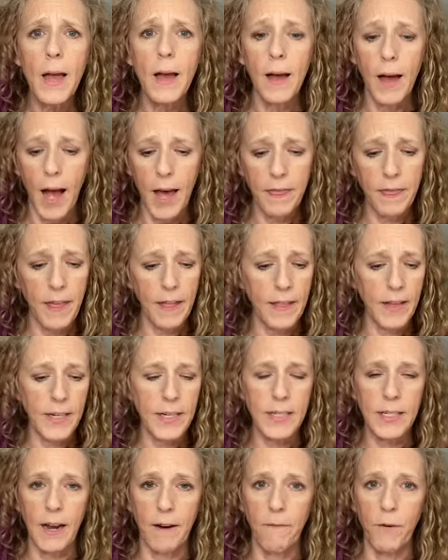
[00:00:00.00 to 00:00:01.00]
I think that
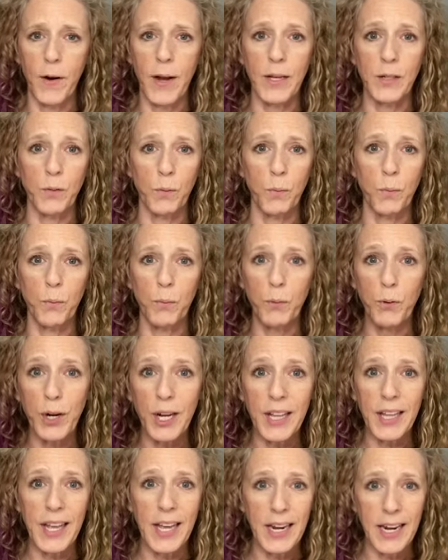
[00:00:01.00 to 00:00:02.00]
discovery is
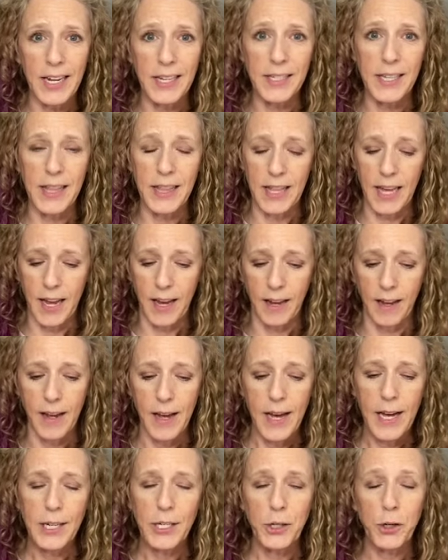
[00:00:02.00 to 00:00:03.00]
really an easy thing
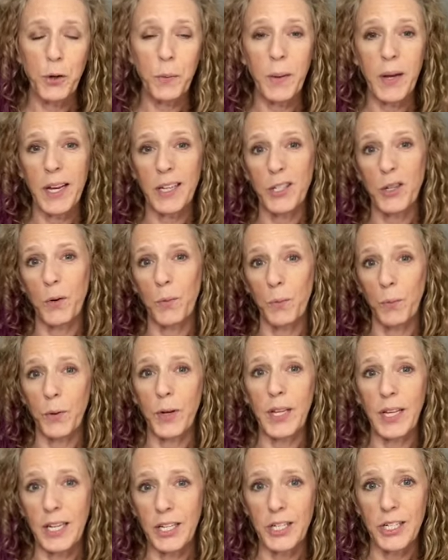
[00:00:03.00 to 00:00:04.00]
to do because you're
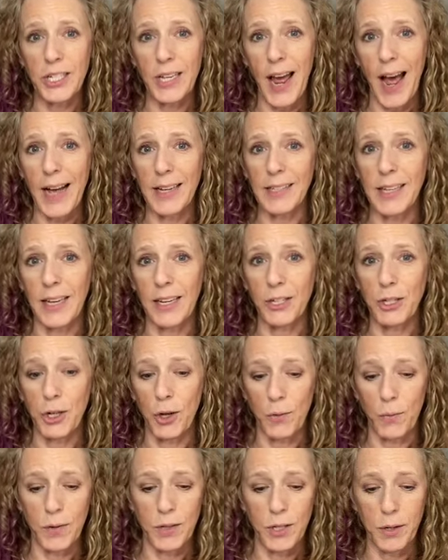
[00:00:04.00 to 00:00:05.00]
really just asking
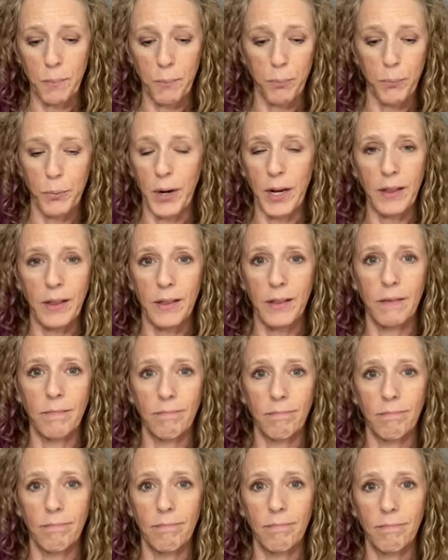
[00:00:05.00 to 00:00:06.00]
children to bring
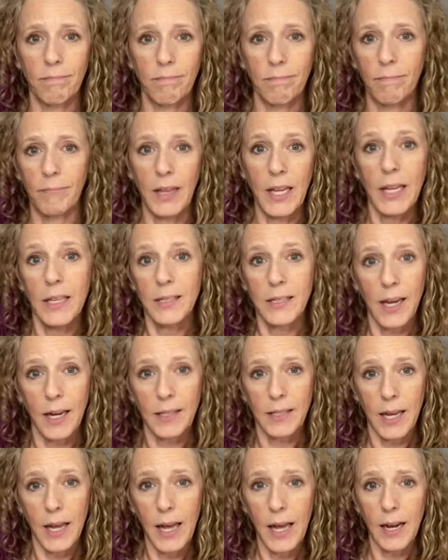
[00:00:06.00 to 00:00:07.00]
the
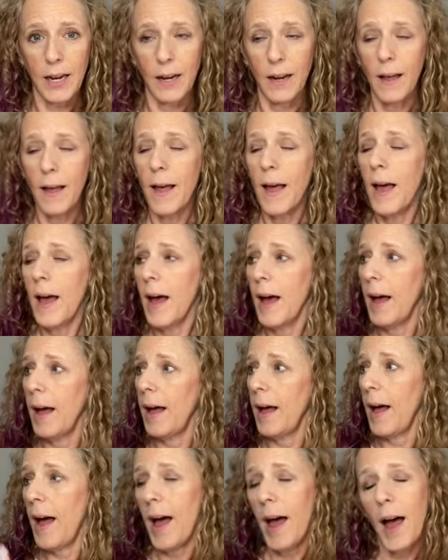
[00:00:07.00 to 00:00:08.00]
insects in.
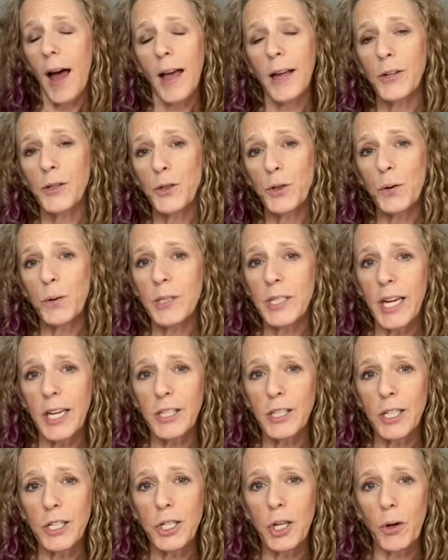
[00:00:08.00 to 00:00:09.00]
I do teach
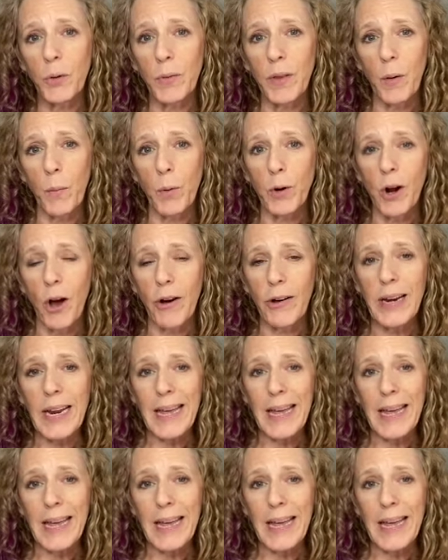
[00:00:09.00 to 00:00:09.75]
the children that we're not going to